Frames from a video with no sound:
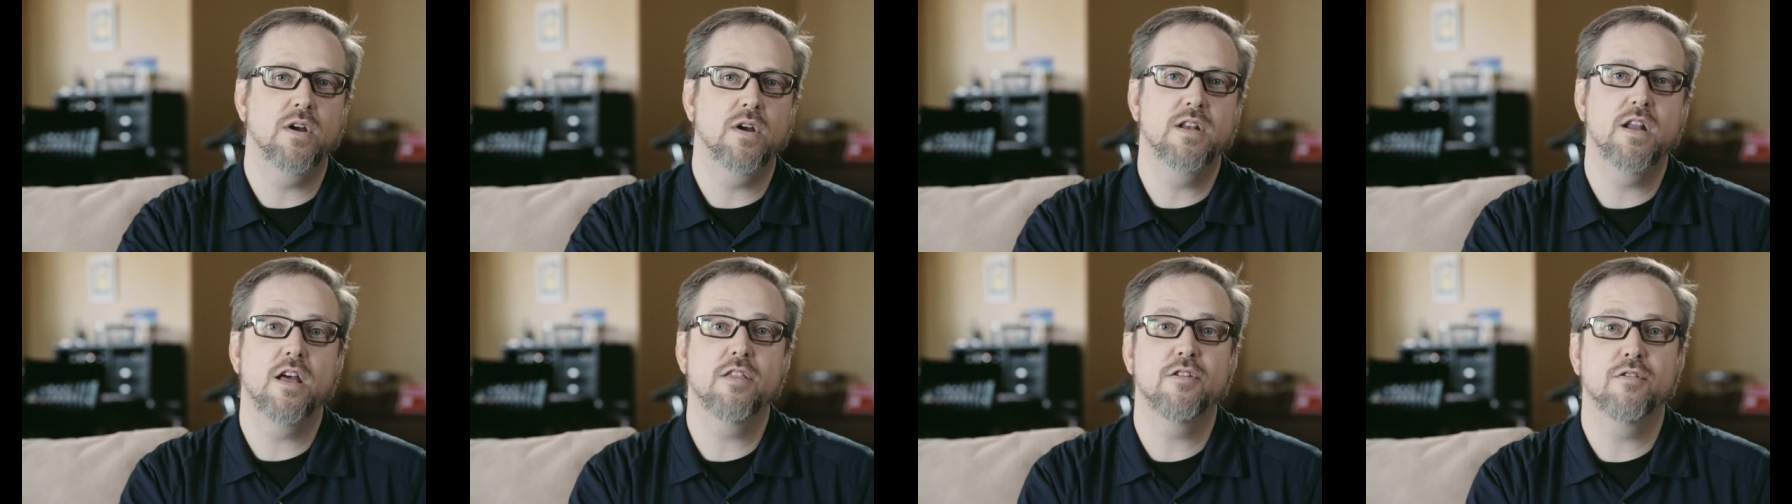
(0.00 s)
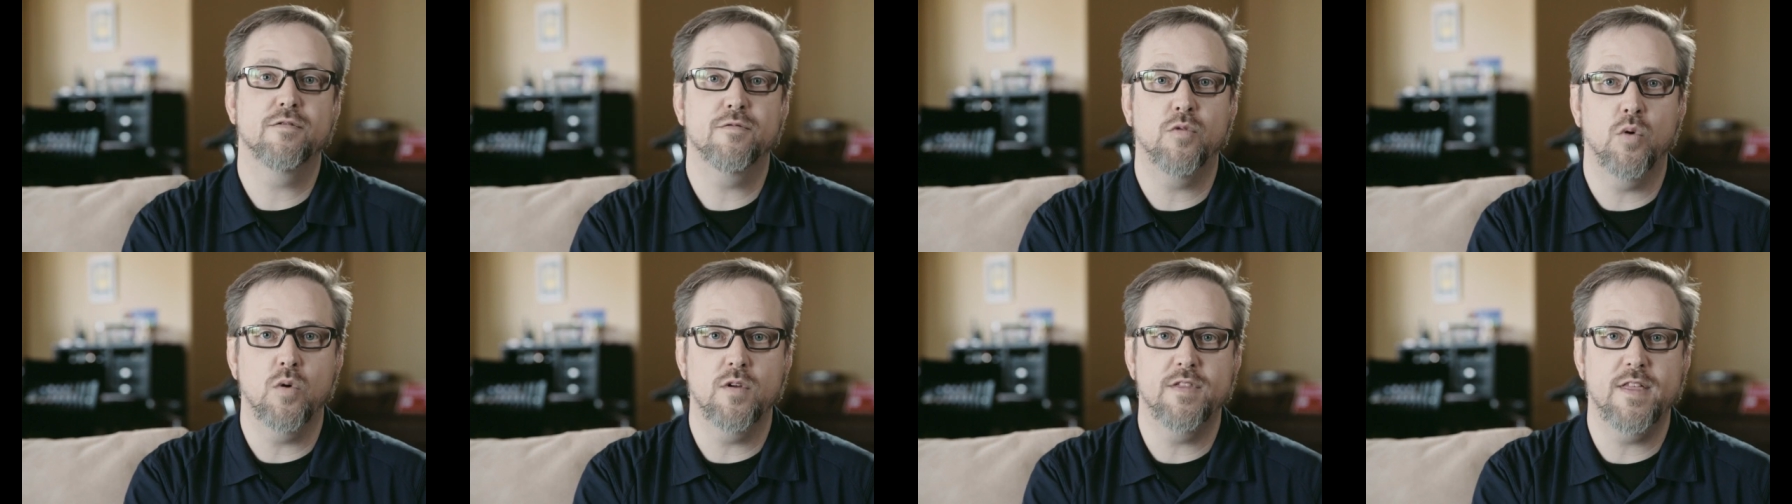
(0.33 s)

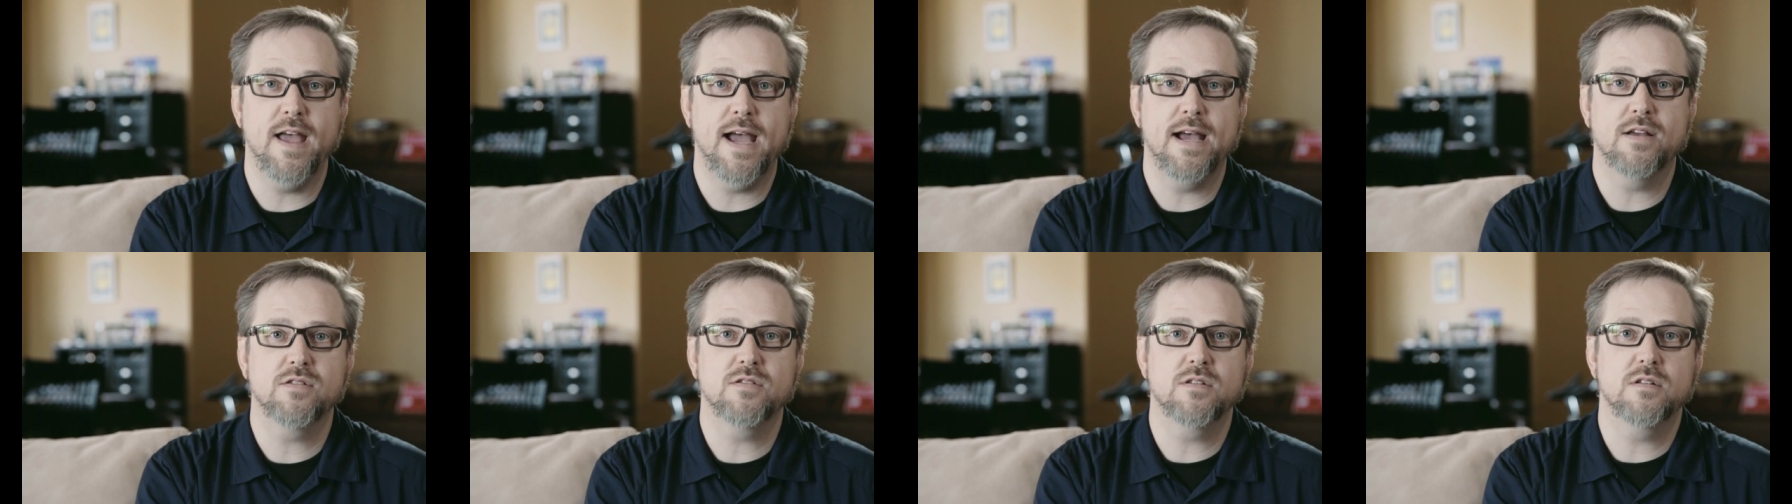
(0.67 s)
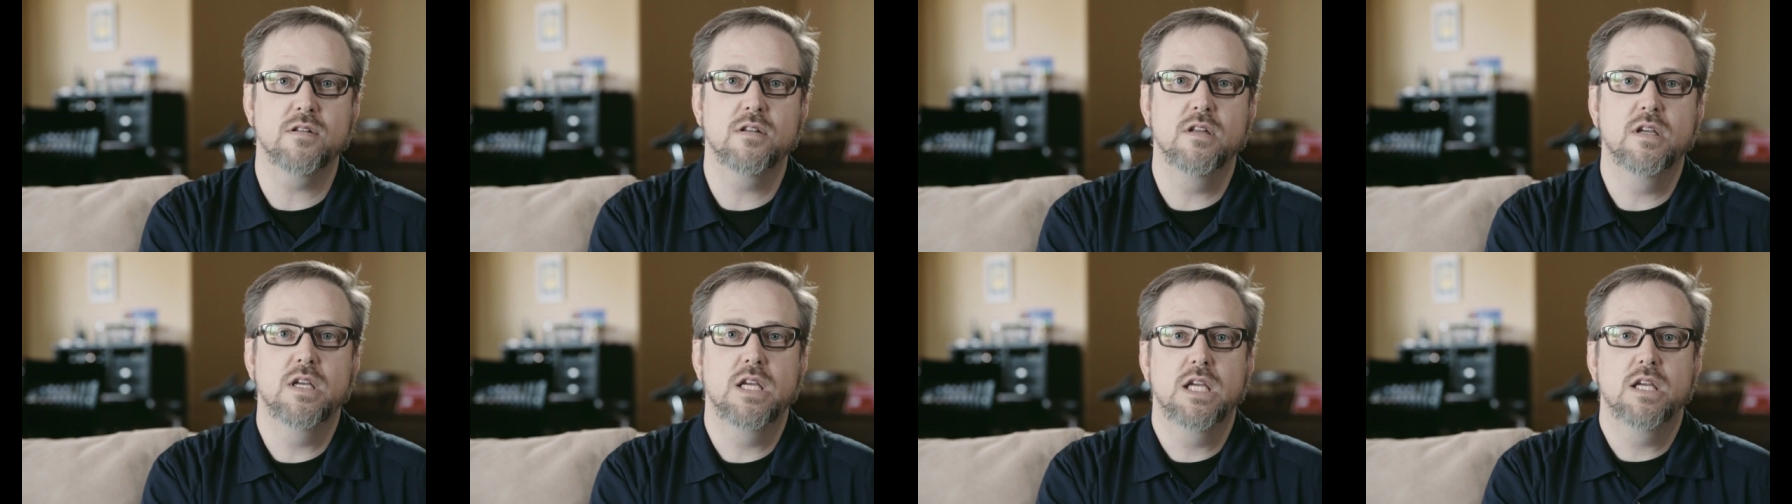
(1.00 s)
another
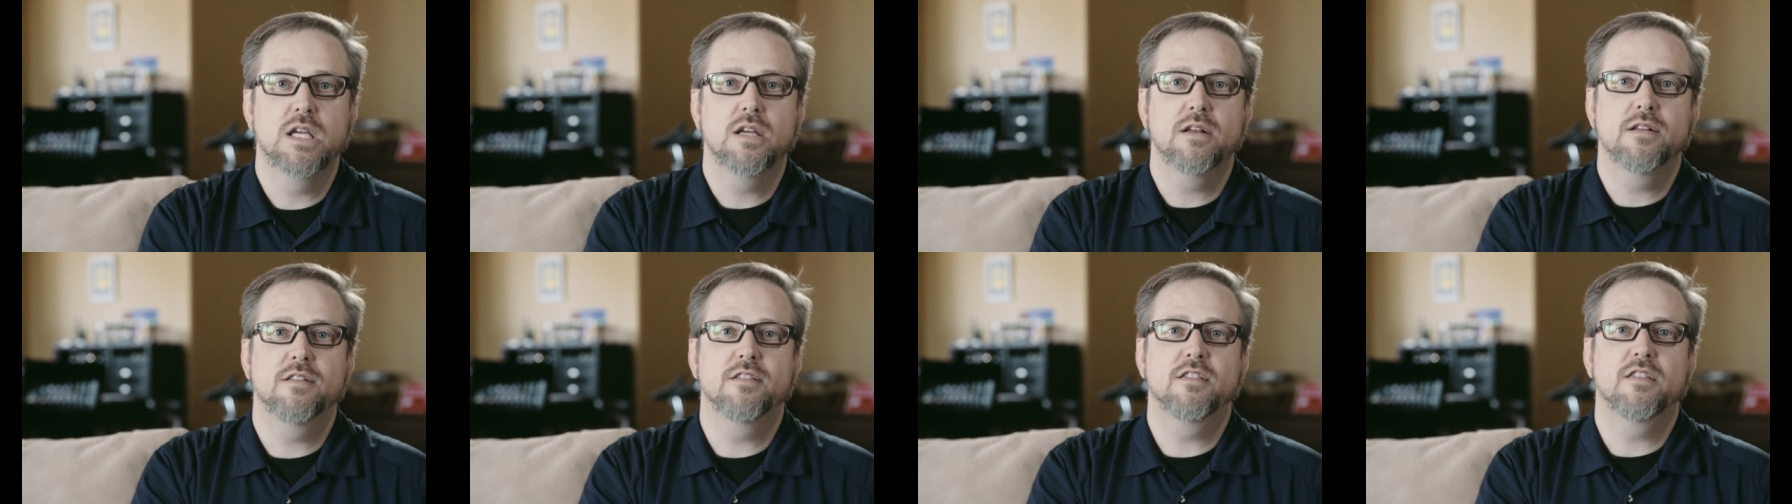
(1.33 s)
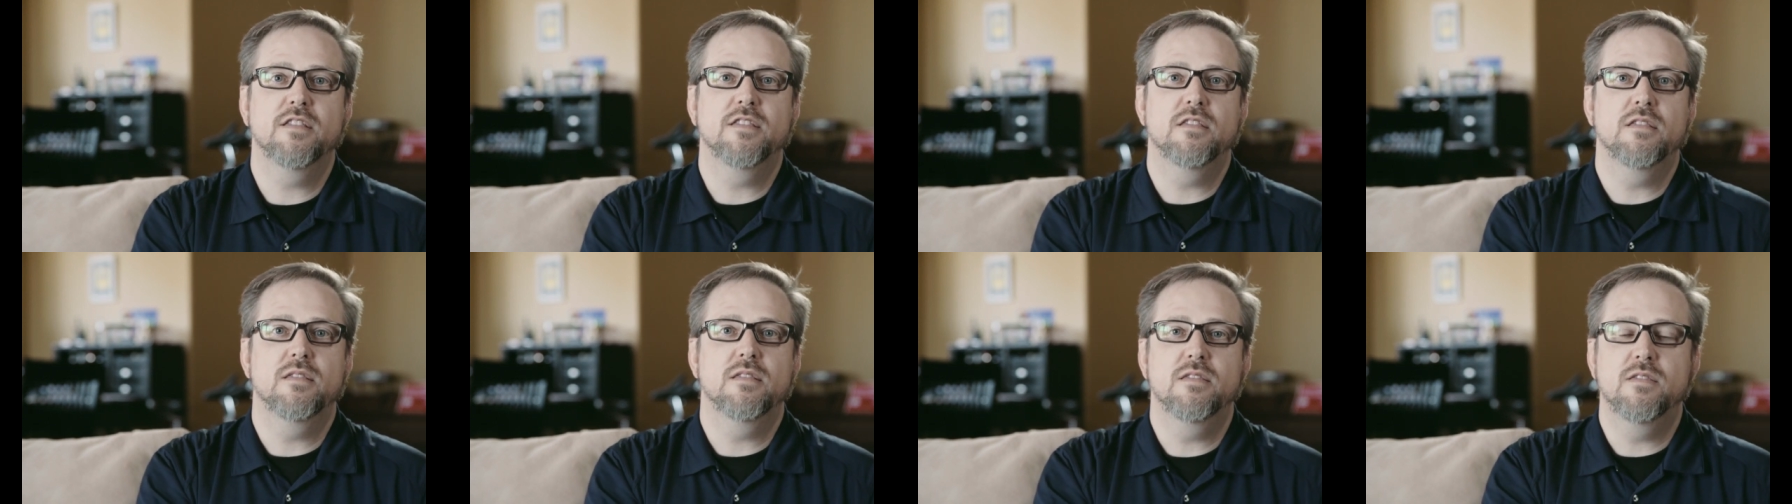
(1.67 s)
$4,000.
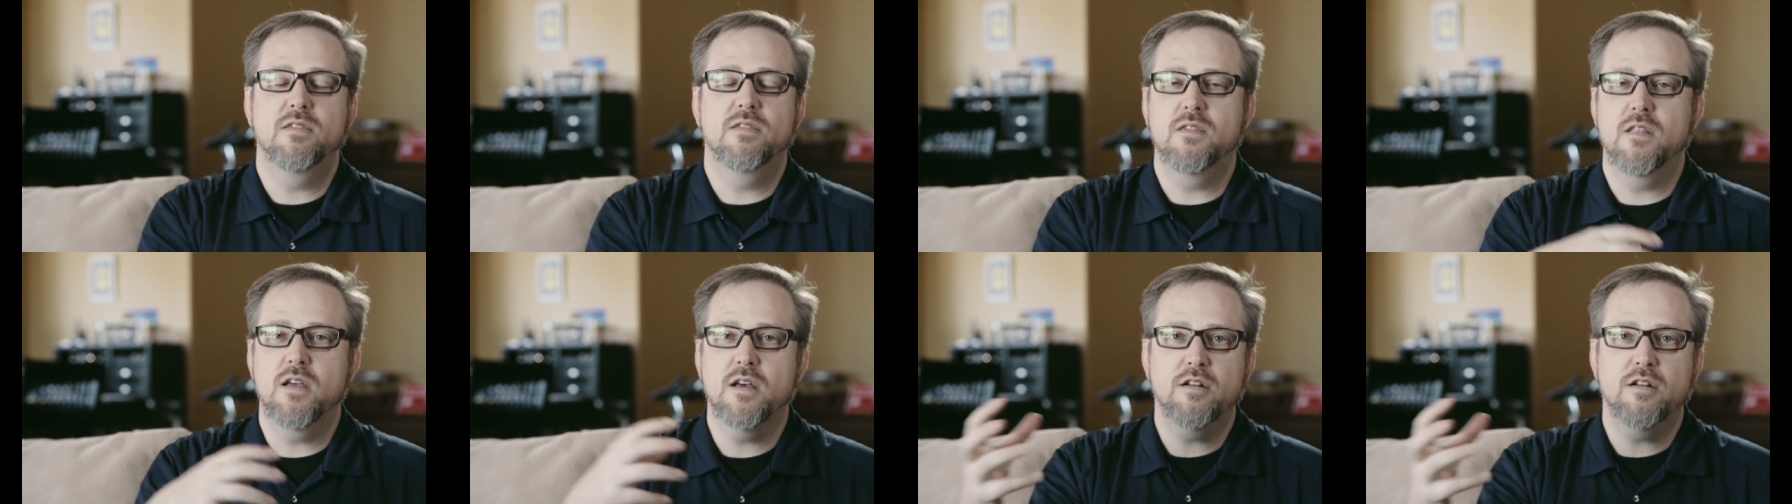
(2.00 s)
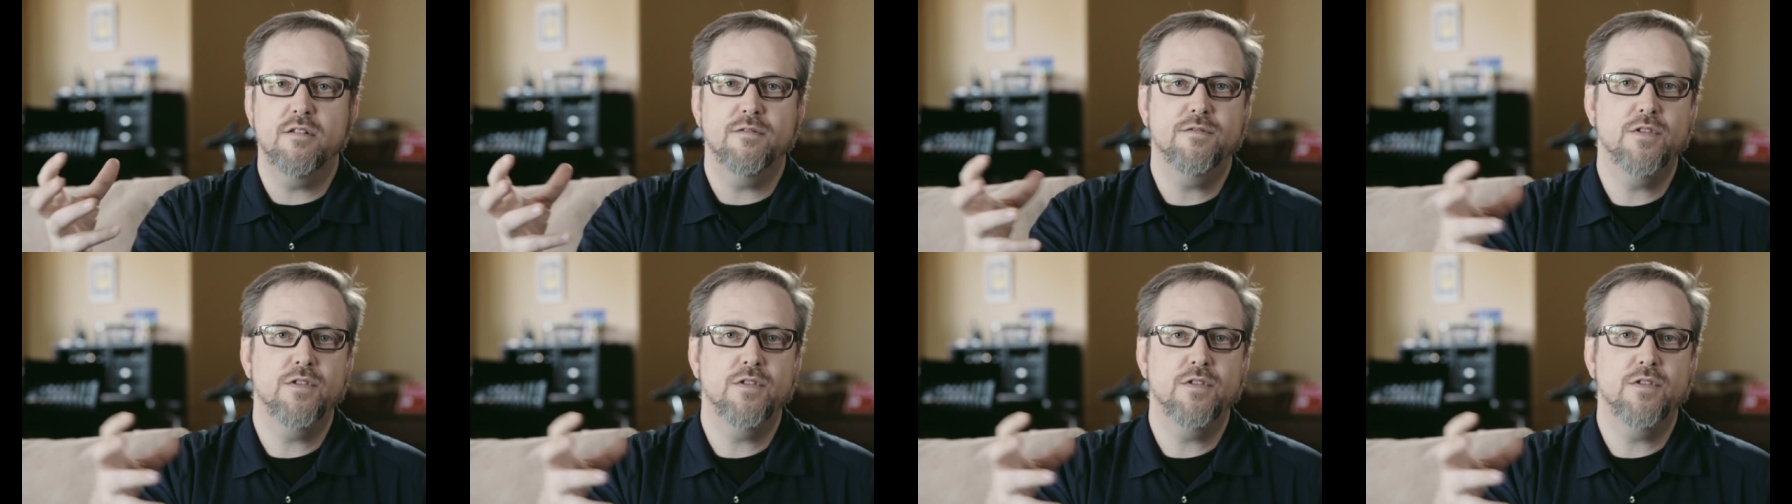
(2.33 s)
None